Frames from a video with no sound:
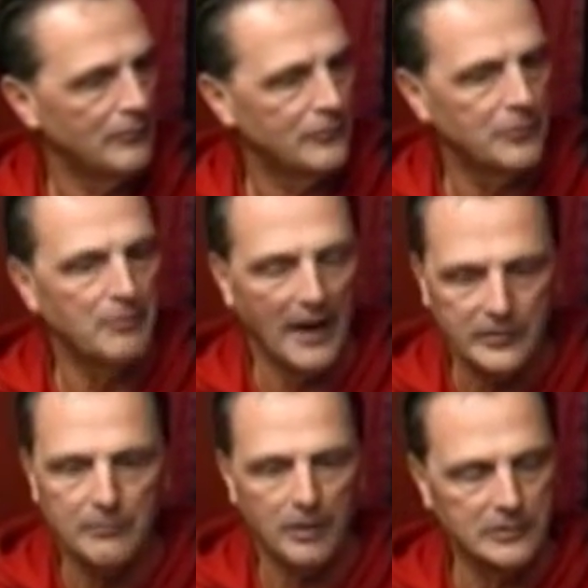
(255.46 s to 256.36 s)

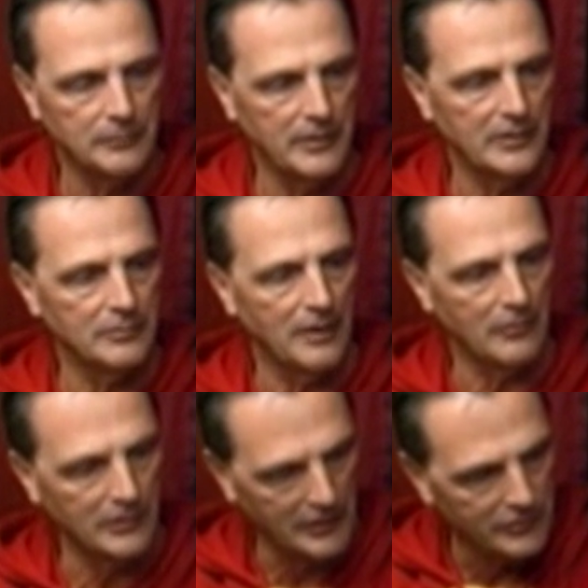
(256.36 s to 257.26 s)
Basketball to me is
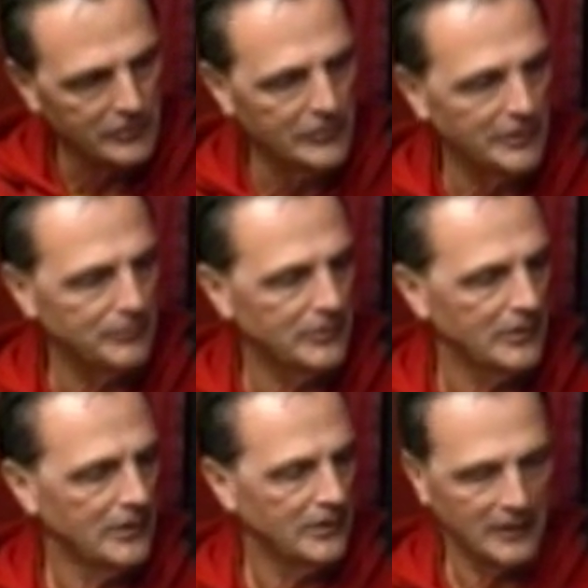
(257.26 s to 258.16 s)
about relationships.
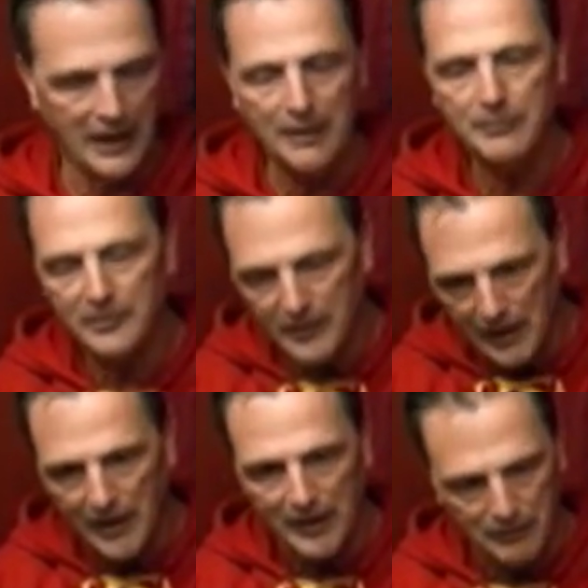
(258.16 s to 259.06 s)
The game is the
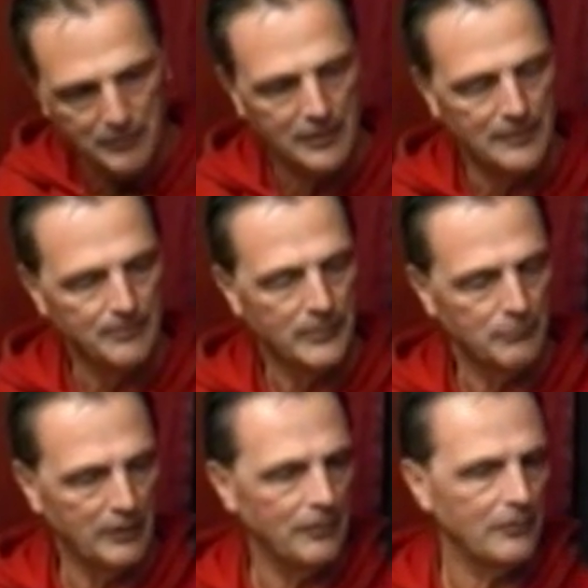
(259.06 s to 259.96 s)
game,
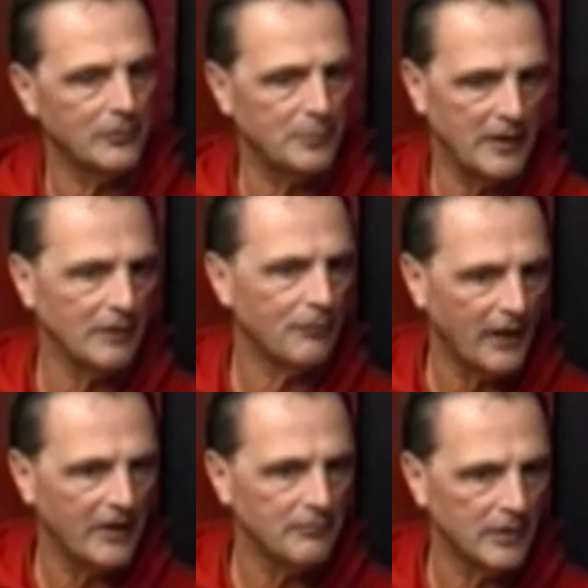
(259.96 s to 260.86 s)
but spending
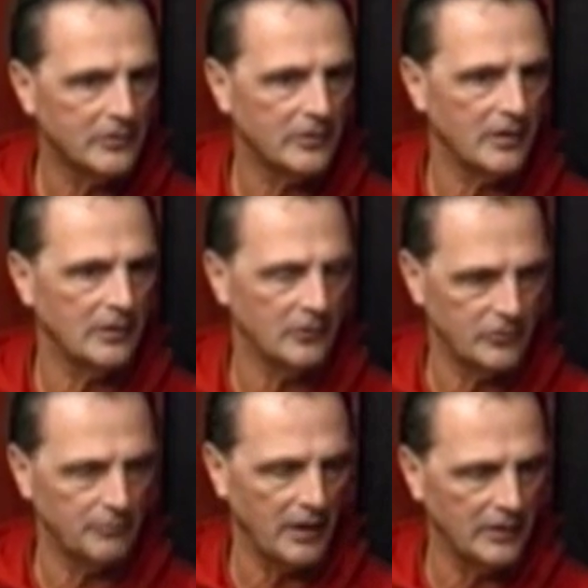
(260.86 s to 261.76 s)
5 months in the
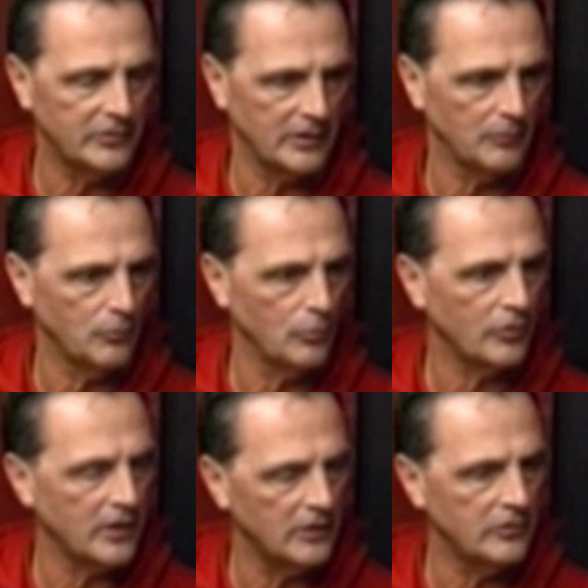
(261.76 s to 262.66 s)
gymnasium
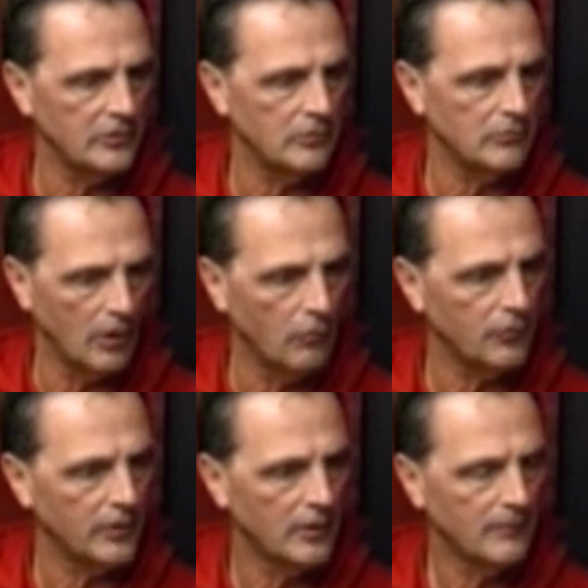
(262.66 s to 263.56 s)
with kids that you
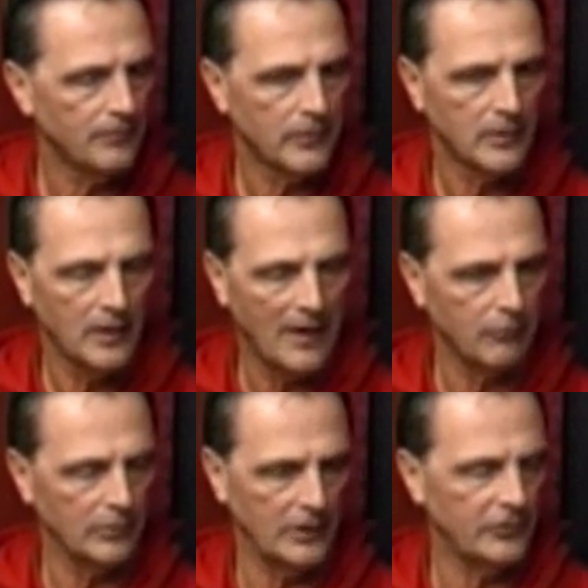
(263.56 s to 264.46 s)
don't have
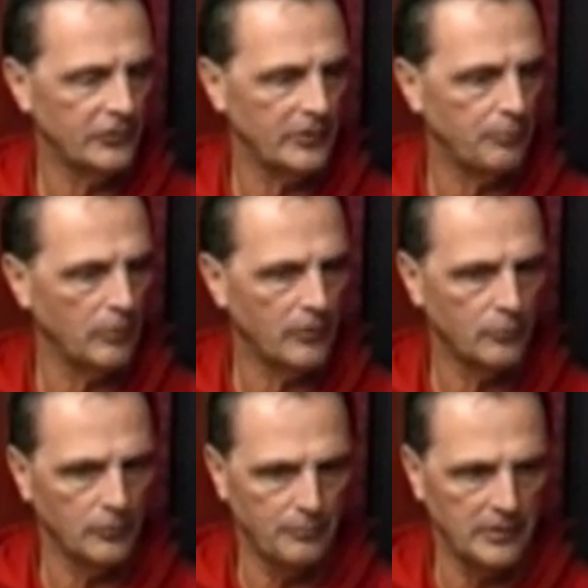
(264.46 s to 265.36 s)
a relationship with
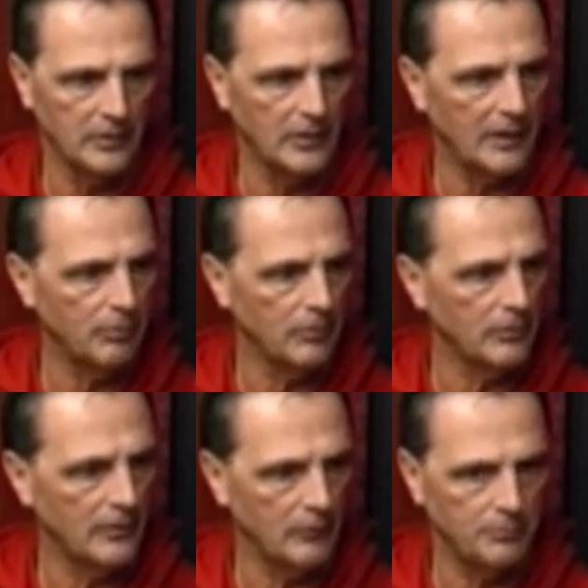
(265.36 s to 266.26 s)
would be a
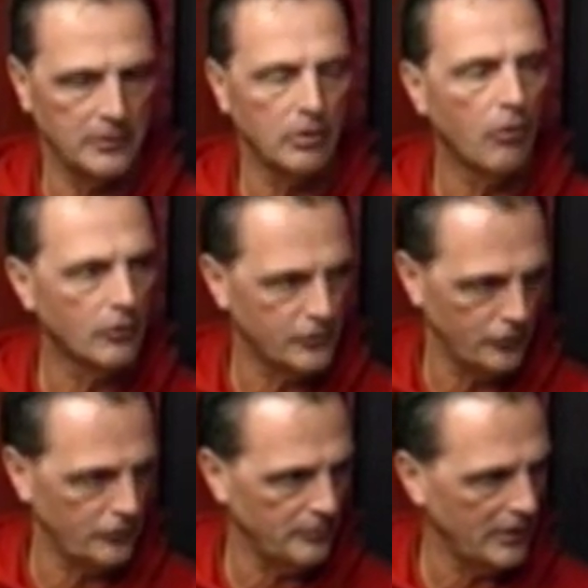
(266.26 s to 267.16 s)
labor that would be
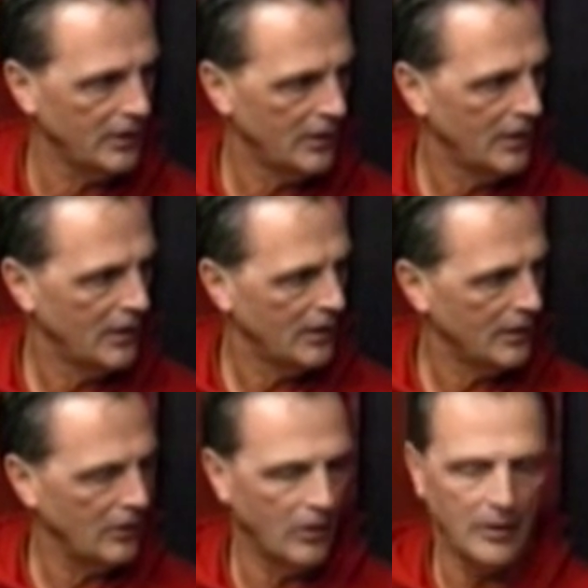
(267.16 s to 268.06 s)
torture to me. Yeah.
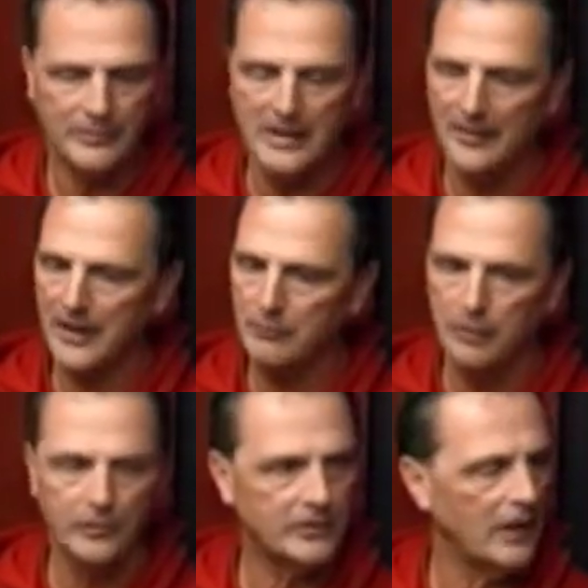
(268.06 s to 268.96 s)
You know, it's not that I'm
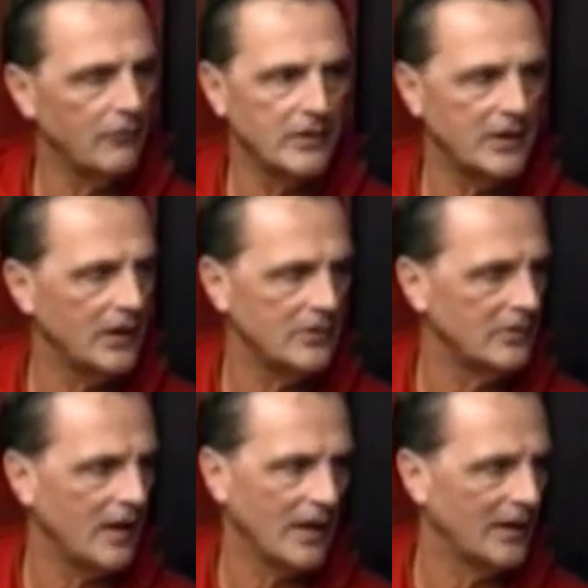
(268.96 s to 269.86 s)
close to every kid.
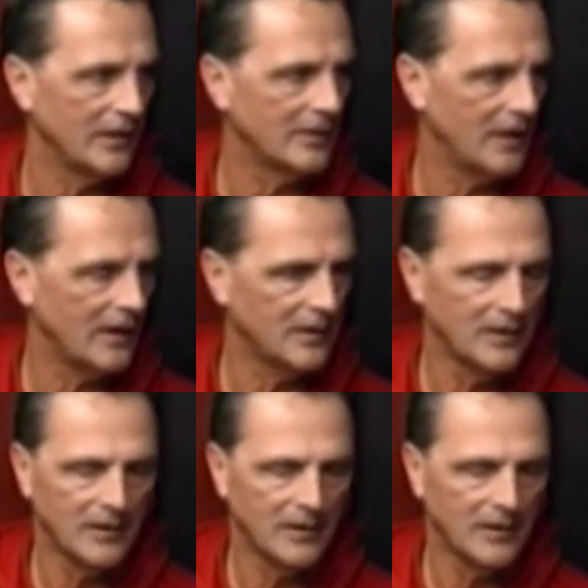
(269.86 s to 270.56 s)
You can't get that.